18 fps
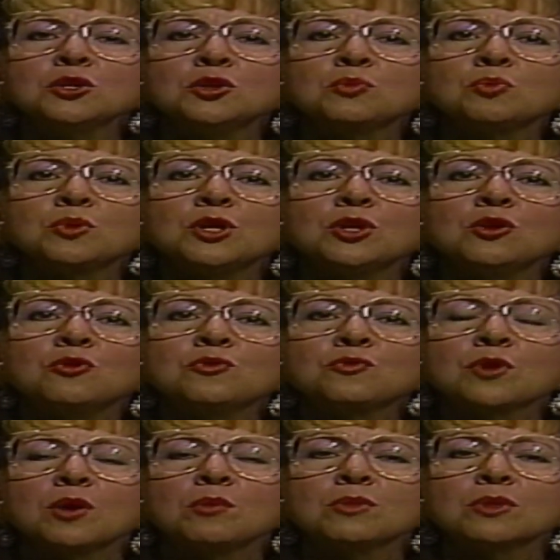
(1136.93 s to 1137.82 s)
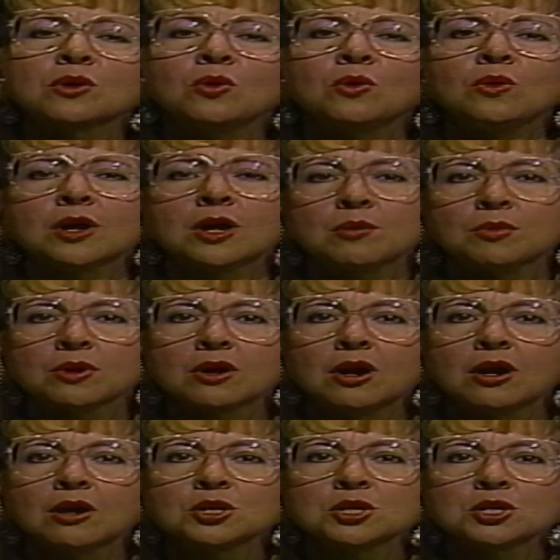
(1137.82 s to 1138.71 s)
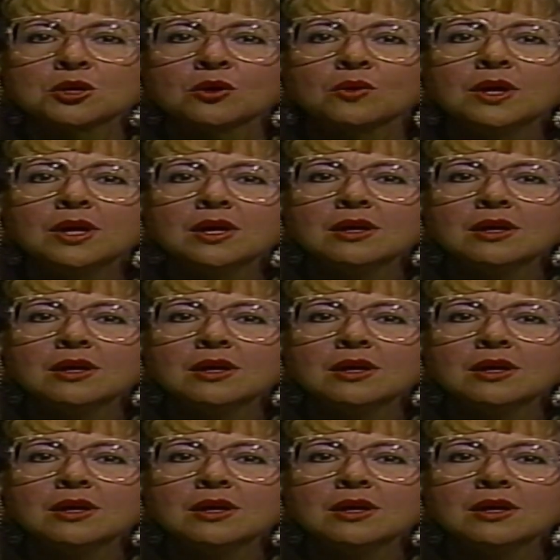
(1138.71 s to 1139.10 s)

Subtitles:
to bring you from the Cole Harbour Car Show.